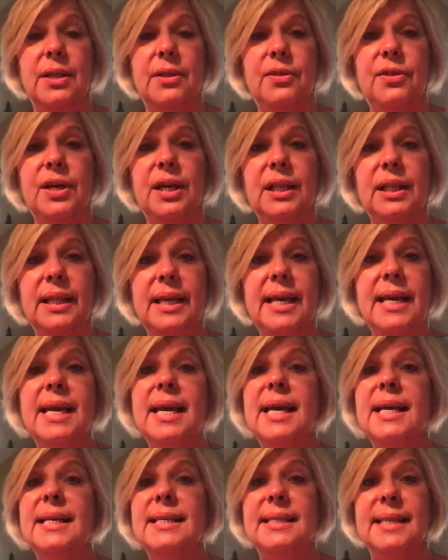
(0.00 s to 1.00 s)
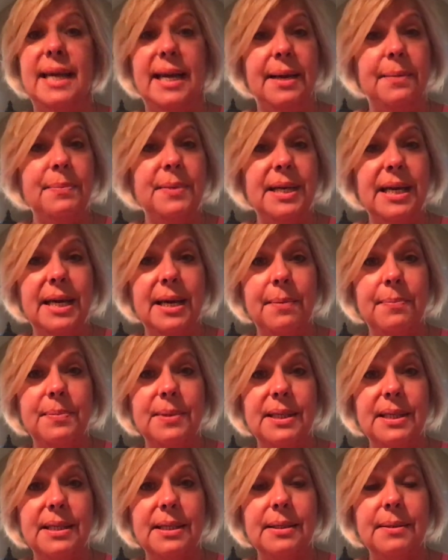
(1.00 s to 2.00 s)
the Leak Exam
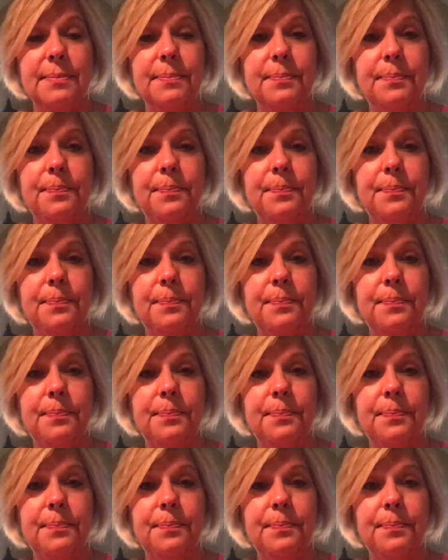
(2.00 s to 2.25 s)
Tips